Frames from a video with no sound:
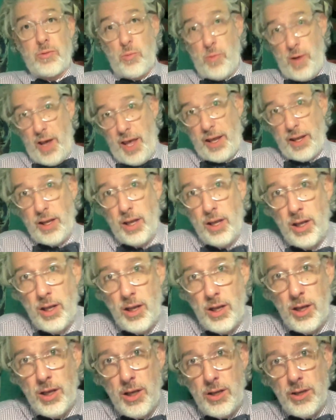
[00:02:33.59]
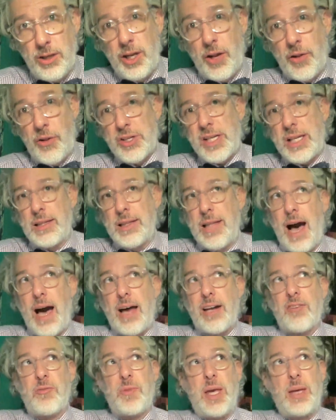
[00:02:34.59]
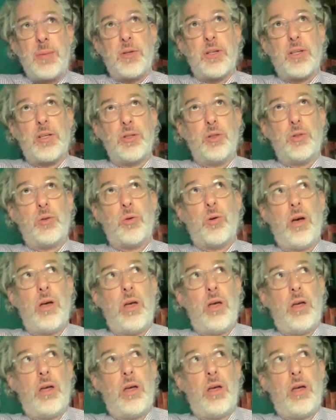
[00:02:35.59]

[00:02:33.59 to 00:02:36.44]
way. There's a lot of people who